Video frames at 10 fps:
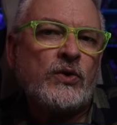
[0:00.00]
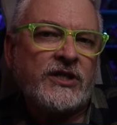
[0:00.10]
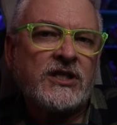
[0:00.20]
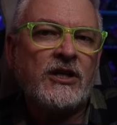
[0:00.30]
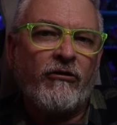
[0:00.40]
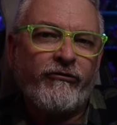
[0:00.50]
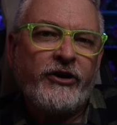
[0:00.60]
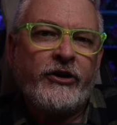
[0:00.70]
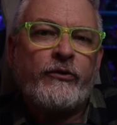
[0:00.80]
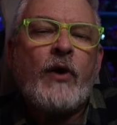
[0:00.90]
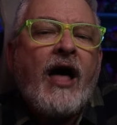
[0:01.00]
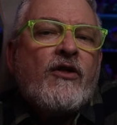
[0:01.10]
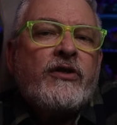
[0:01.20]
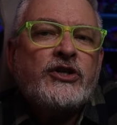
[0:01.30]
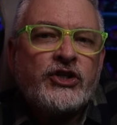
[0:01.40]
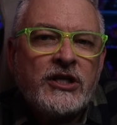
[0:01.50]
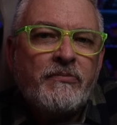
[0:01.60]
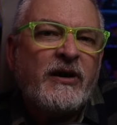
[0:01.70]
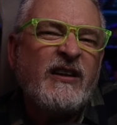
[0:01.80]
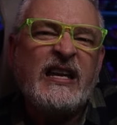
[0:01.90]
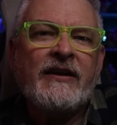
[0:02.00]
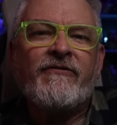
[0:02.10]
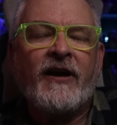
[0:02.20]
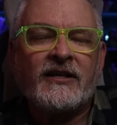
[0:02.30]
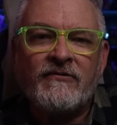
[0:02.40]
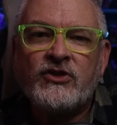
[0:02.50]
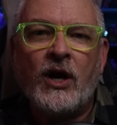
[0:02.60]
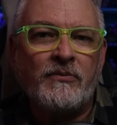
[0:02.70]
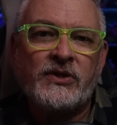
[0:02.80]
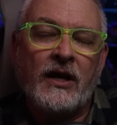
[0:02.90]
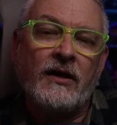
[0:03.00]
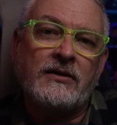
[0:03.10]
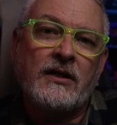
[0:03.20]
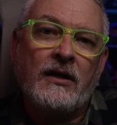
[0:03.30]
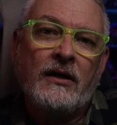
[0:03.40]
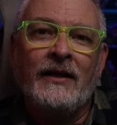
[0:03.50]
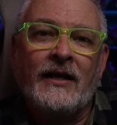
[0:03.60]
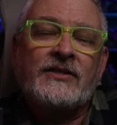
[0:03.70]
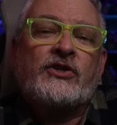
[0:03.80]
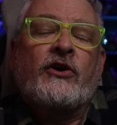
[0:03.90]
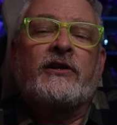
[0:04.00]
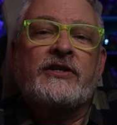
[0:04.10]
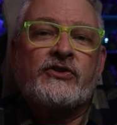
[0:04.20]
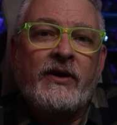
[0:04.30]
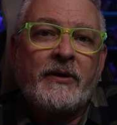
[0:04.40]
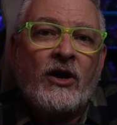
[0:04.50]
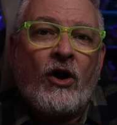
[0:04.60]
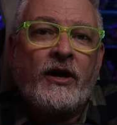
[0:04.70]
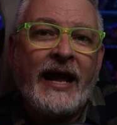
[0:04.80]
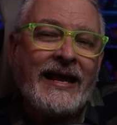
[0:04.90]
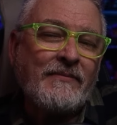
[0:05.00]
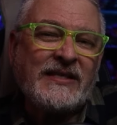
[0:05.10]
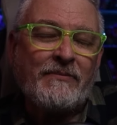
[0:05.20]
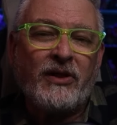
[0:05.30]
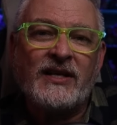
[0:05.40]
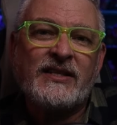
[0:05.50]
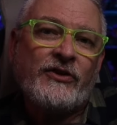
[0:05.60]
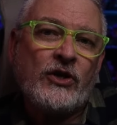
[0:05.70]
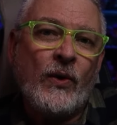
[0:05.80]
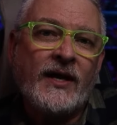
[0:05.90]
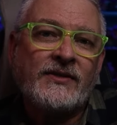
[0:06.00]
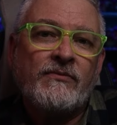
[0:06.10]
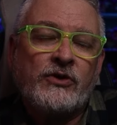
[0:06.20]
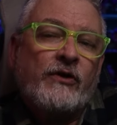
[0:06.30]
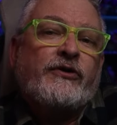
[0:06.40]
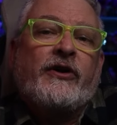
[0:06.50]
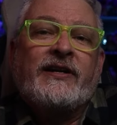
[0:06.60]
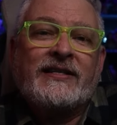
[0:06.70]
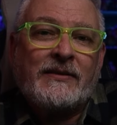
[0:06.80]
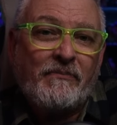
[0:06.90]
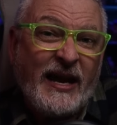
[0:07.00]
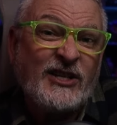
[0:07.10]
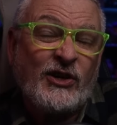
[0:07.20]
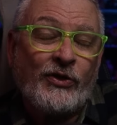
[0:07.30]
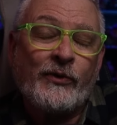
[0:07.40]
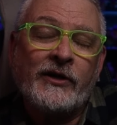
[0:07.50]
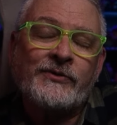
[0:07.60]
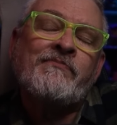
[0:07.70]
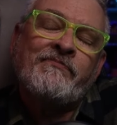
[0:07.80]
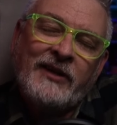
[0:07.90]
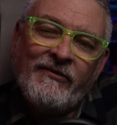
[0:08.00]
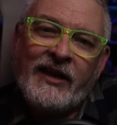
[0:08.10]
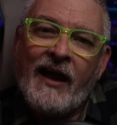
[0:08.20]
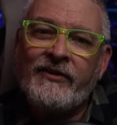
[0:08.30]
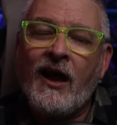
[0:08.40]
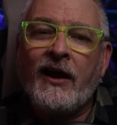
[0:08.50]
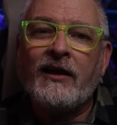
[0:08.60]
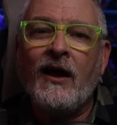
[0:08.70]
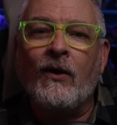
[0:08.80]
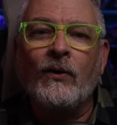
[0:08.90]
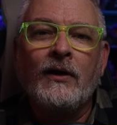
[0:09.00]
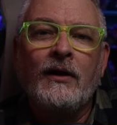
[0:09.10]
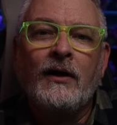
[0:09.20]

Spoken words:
to instill fear rather than cheap and ineffective jump scares. This is currently streaming on AMC Plus in the US, so if you're into some patient thrills, give Caveat a go.